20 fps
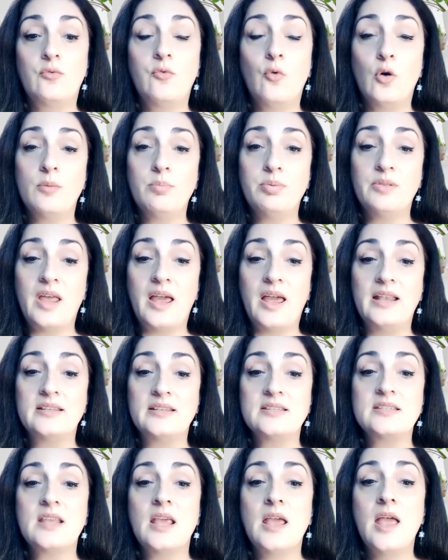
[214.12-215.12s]
4
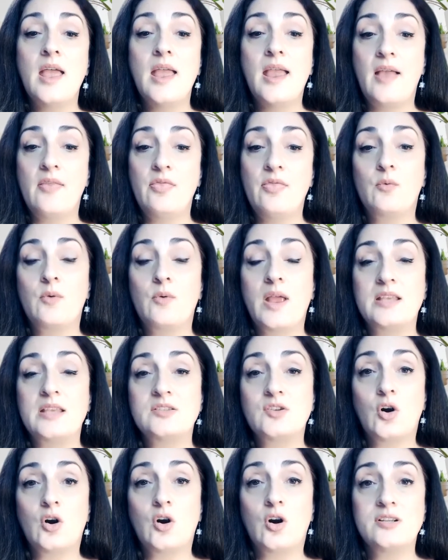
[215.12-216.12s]
blends, and the rest
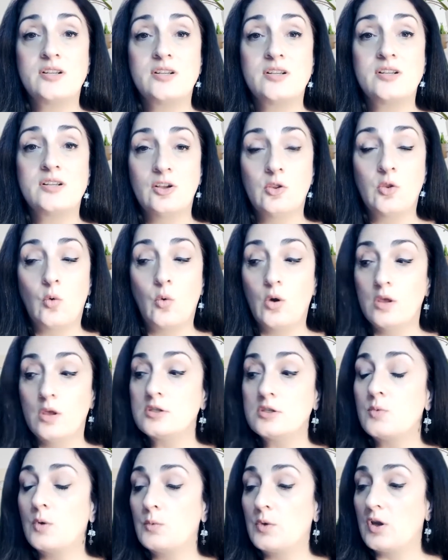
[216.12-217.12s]
are single
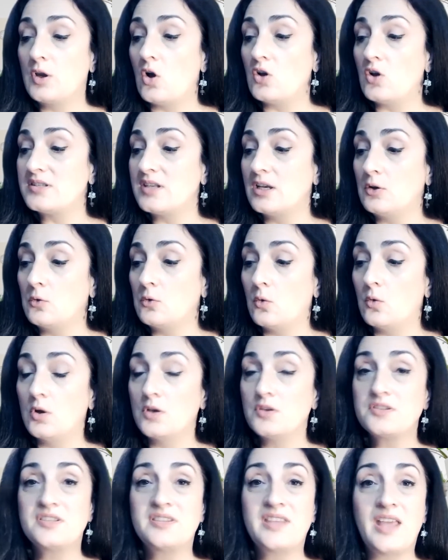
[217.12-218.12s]
oils, what we call single
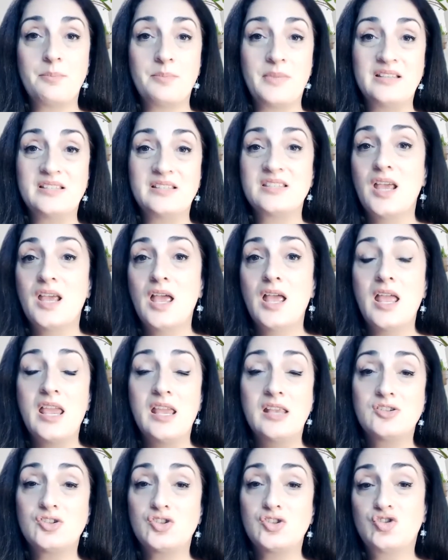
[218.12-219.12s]
oils. That means
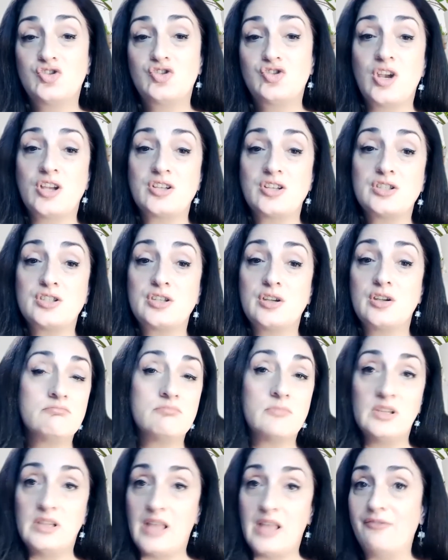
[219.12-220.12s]
it's just
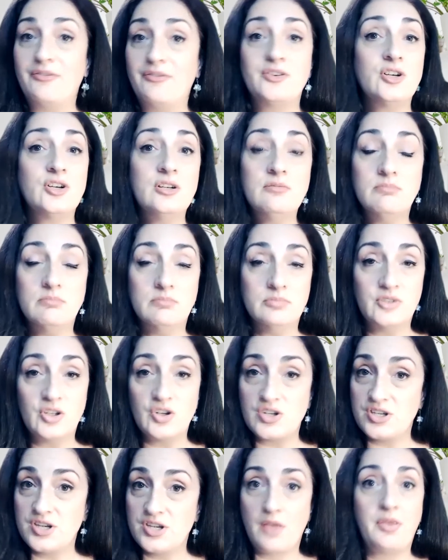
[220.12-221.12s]
lavender,
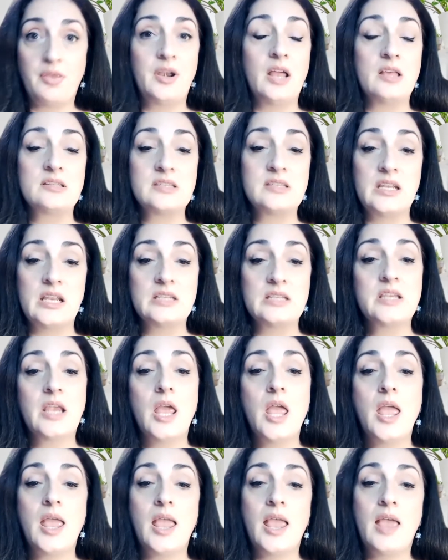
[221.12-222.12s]
there's nothing else in it.
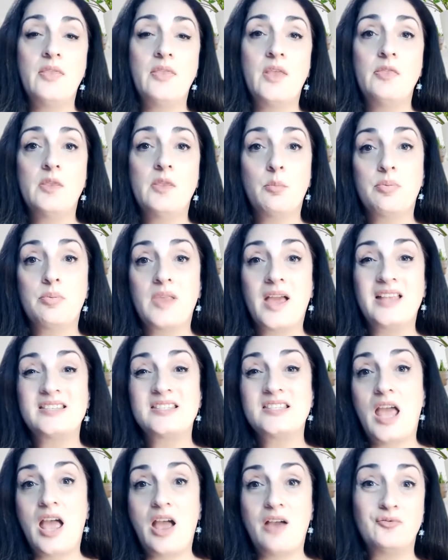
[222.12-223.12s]
And then the blends
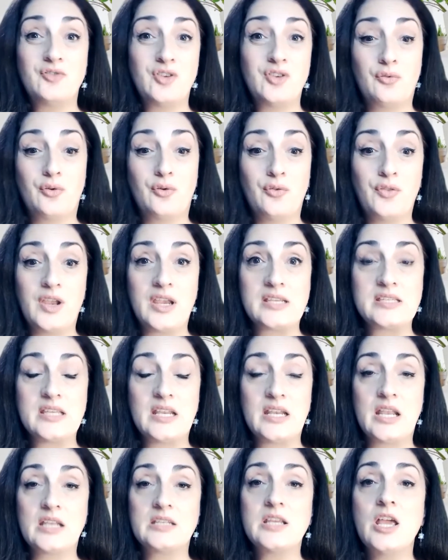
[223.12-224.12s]
have different things
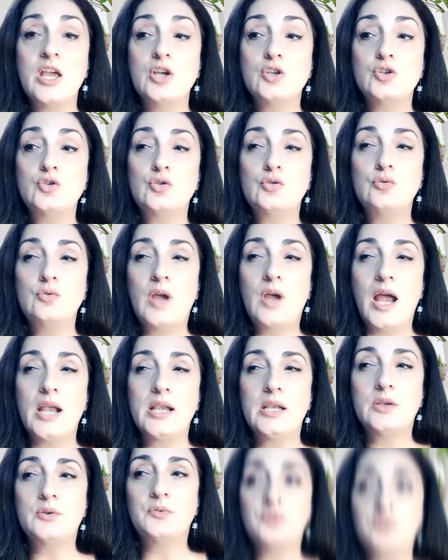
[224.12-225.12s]
in it to kind of